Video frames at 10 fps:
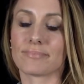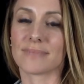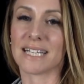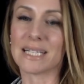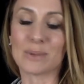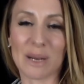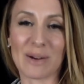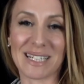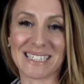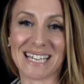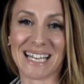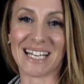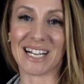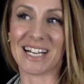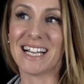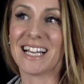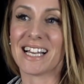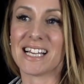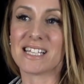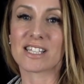I guess what I want to say here
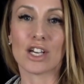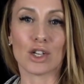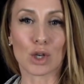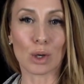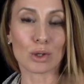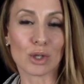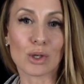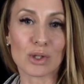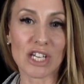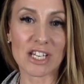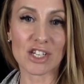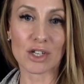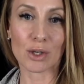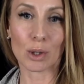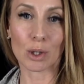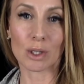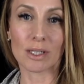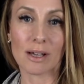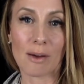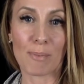is go, don't go changing your
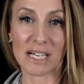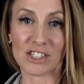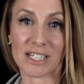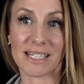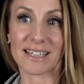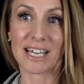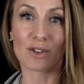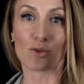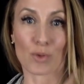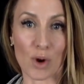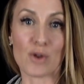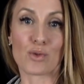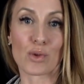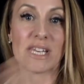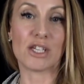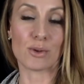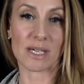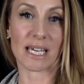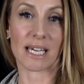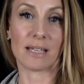whole budget like in in
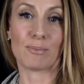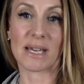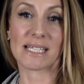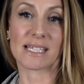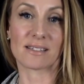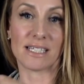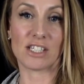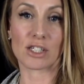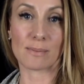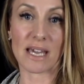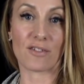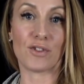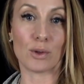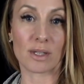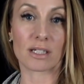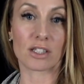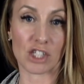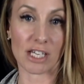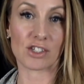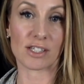redoing it basically just make a few little
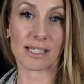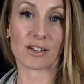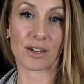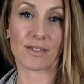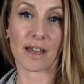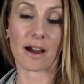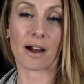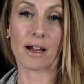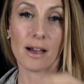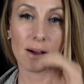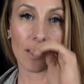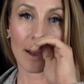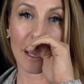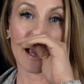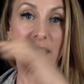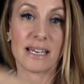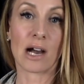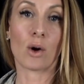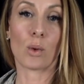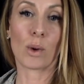changes here and there okay
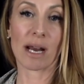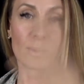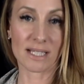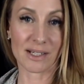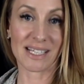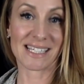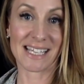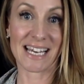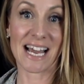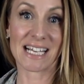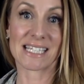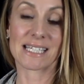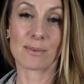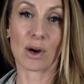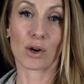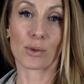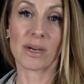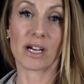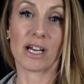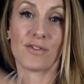now what i was going to say next is about
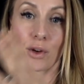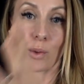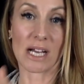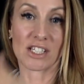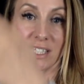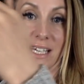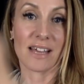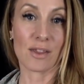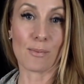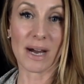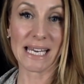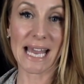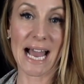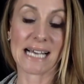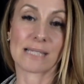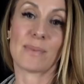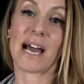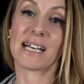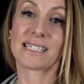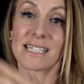career if you're watching the money
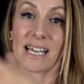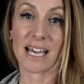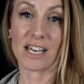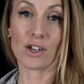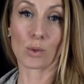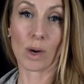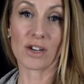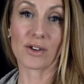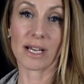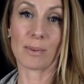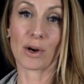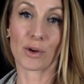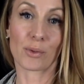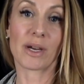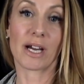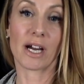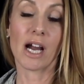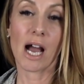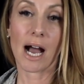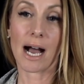aspect and you're wondering about career
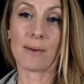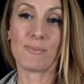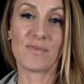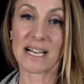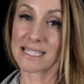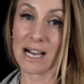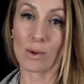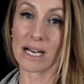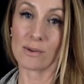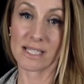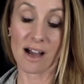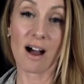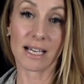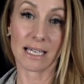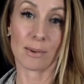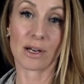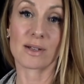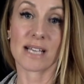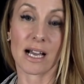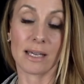um, that's not what i was talking about i
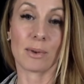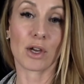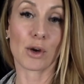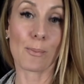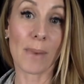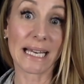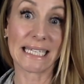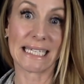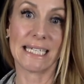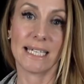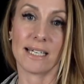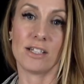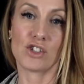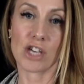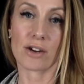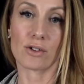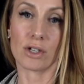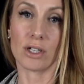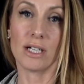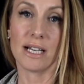was talking about your money in
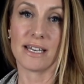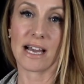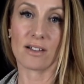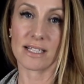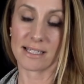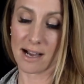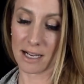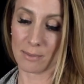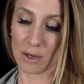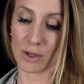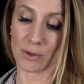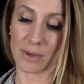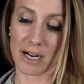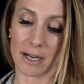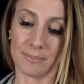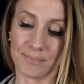general now let's talk about career